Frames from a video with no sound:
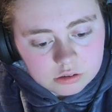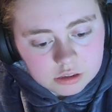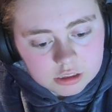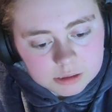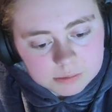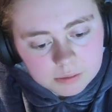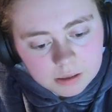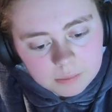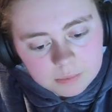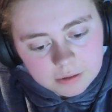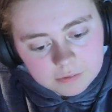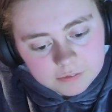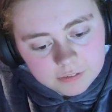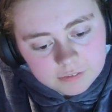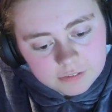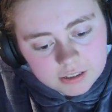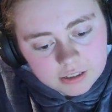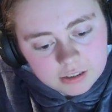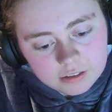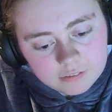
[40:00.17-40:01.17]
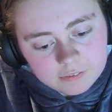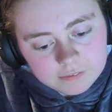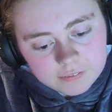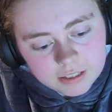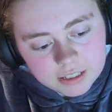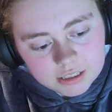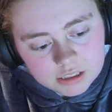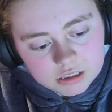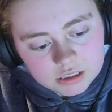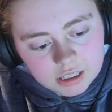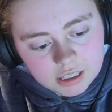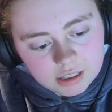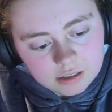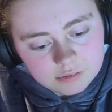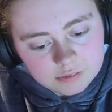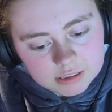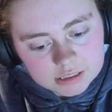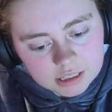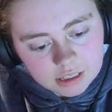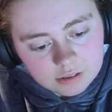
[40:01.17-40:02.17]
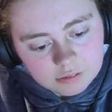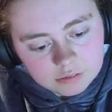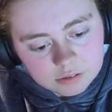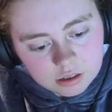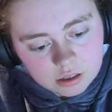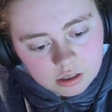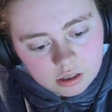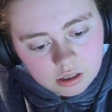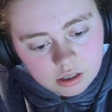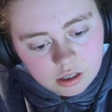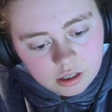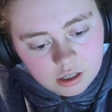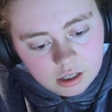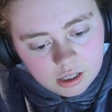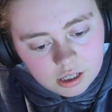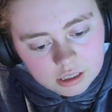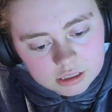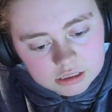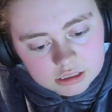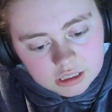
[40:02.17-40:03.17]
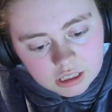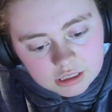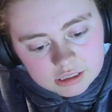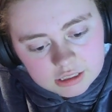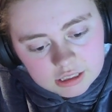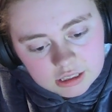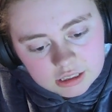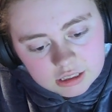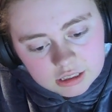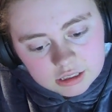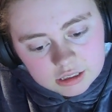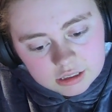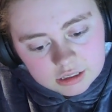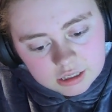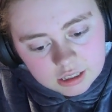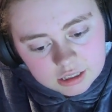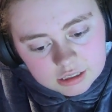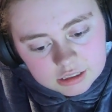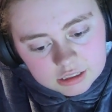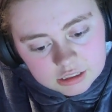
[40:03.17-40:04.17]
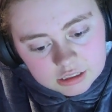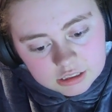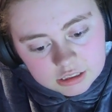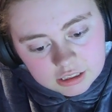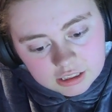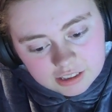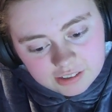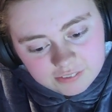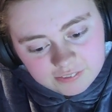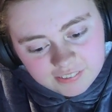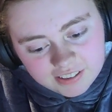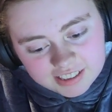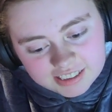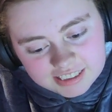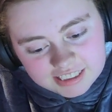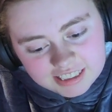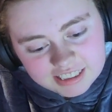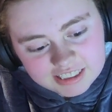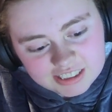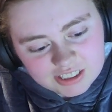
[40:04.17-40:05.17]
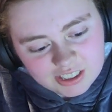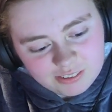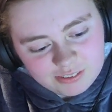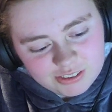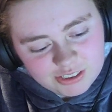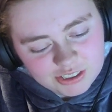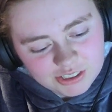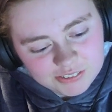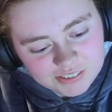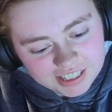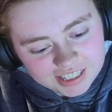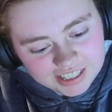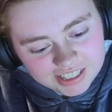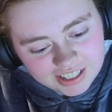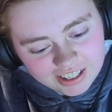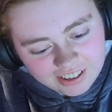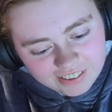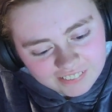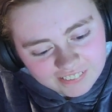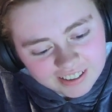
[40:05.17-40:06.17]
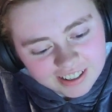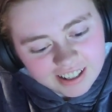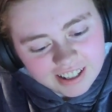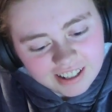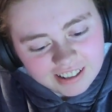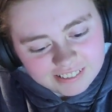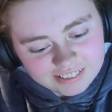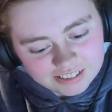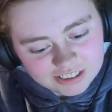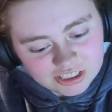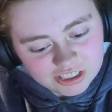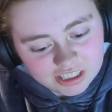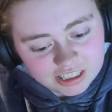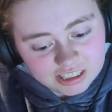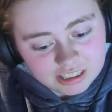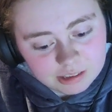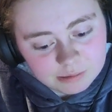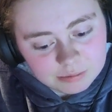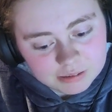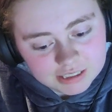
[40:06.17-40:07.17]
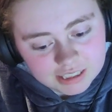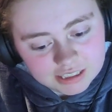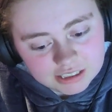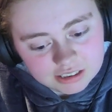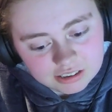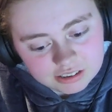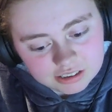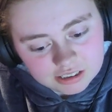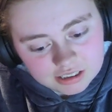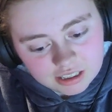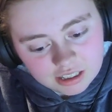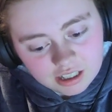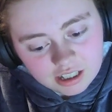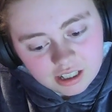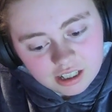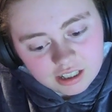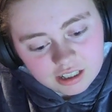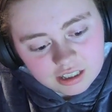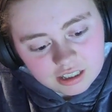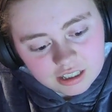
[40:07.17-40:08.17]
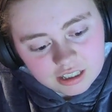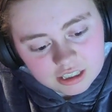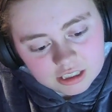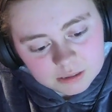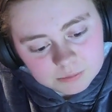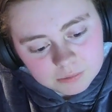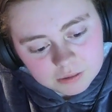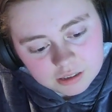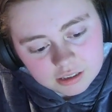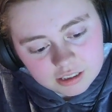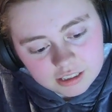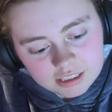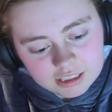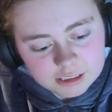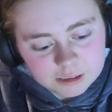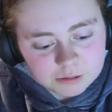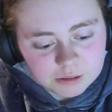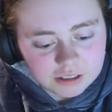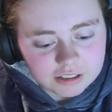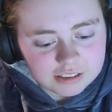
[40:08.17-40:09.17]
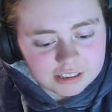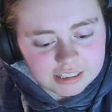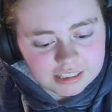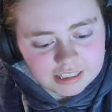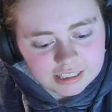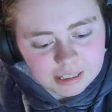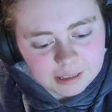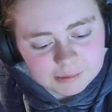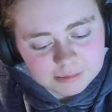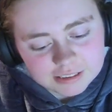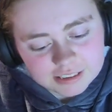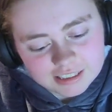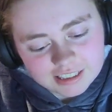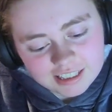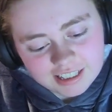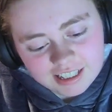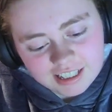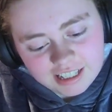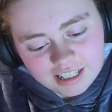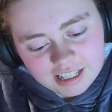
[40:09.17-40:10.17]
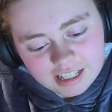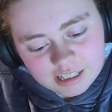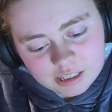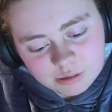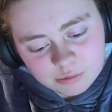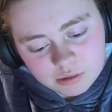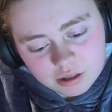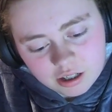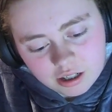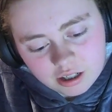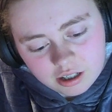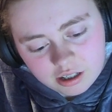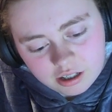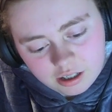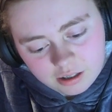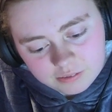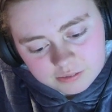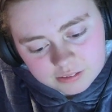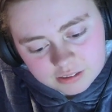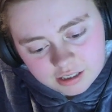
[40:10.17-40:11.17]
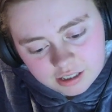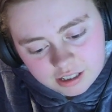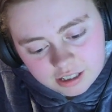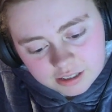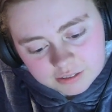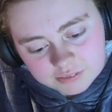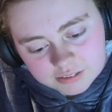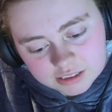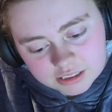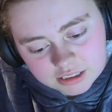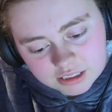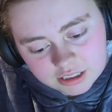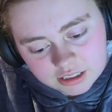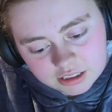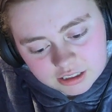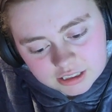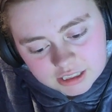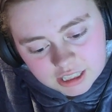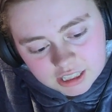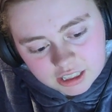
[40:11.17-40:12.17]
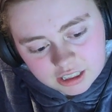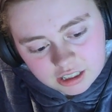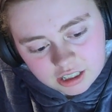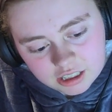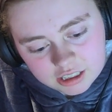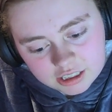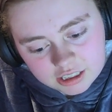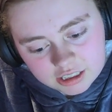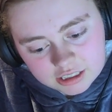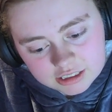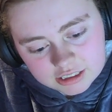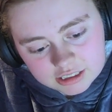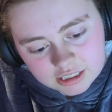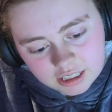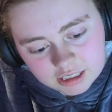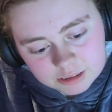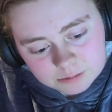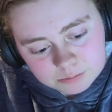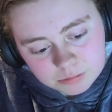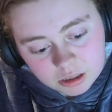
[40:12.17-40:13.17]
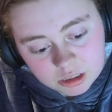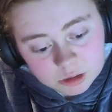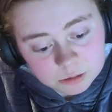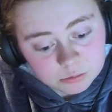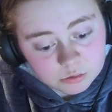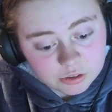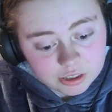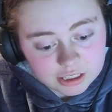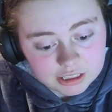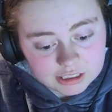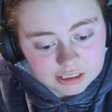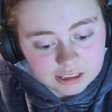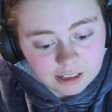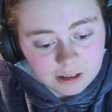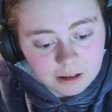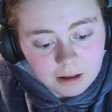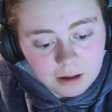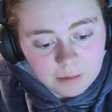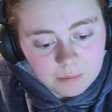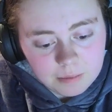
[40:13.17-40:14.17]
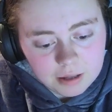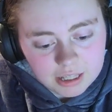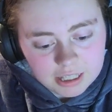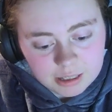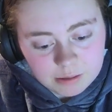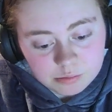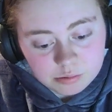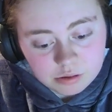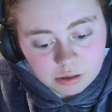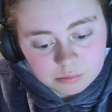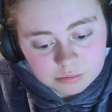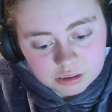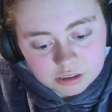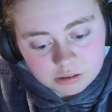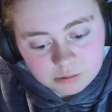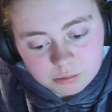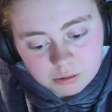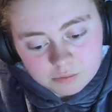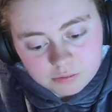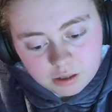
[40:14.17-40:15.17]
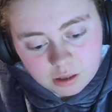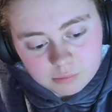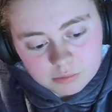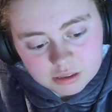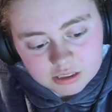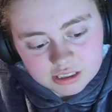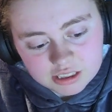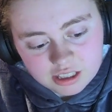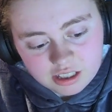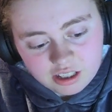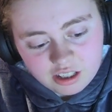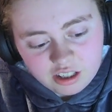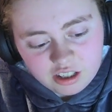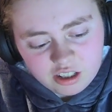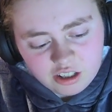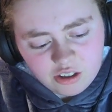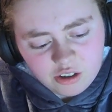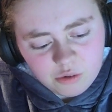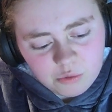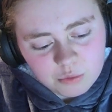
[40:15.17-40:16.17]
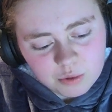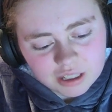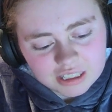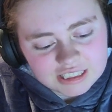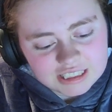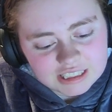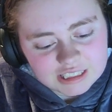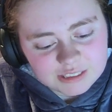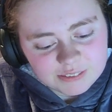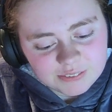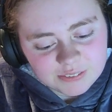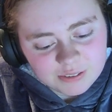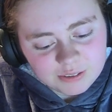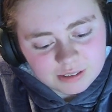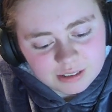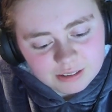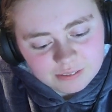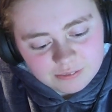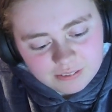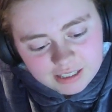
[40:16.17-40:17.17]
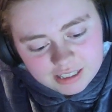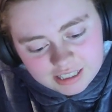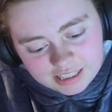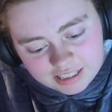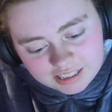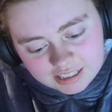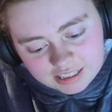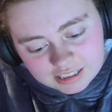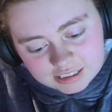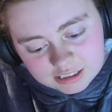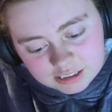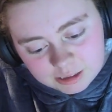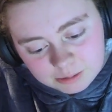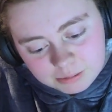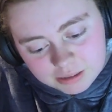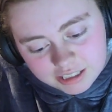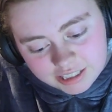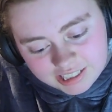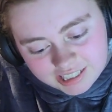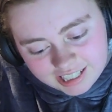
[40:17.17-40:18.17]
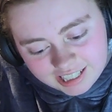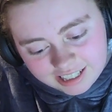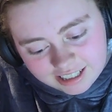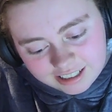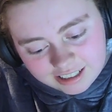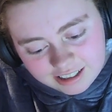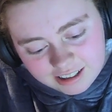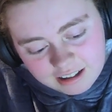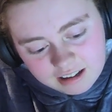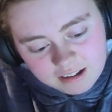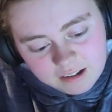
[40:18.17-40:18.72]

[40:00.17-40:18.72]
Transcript: to a spot about 50 feet to Henry's left and started dancing the fanciest soft shoe he knew while juggling the potatoes. He spun, he twirled, he leapt. And the war harvester Takanagi sat mesmerized by the impromptu performance. Who was this fool defending a stubborn yak?